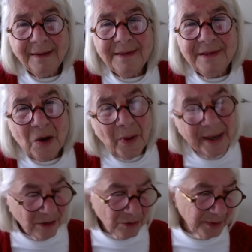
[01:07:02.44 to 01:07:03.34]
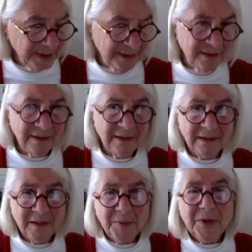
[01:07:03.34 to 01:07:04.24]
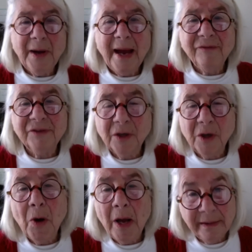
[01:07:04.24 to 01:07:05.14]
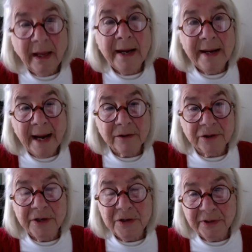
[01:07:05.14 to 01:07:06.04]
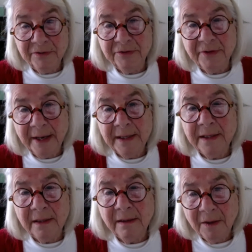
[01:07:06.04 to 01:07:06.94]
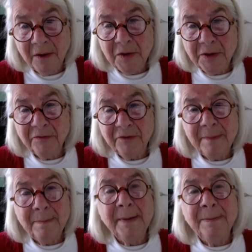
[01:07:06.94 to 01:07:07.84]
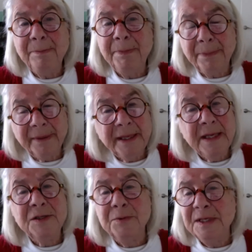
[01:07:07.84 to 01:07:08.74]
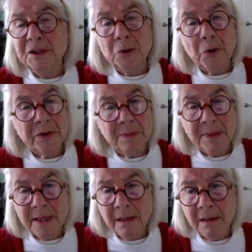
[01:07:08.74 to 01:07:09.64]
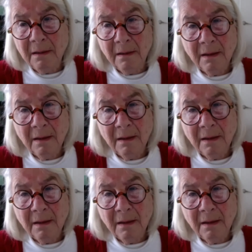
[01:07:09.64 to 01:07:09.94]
No, I know it. Yeah. You have to go online. Actually, you can find it. You can find, but please restore the bee.